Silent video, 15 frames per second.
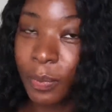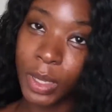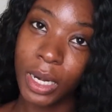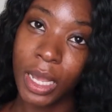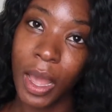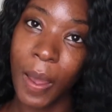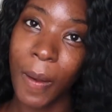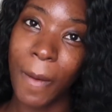
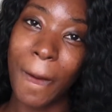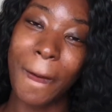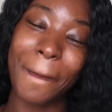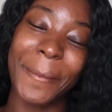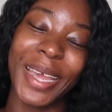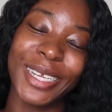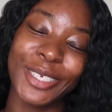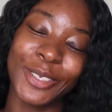video
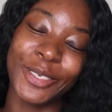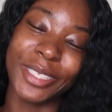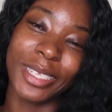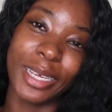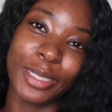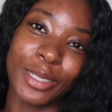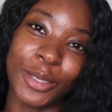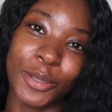make sure you
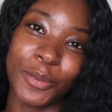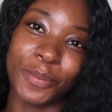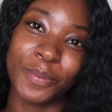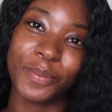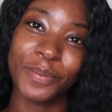stay tuned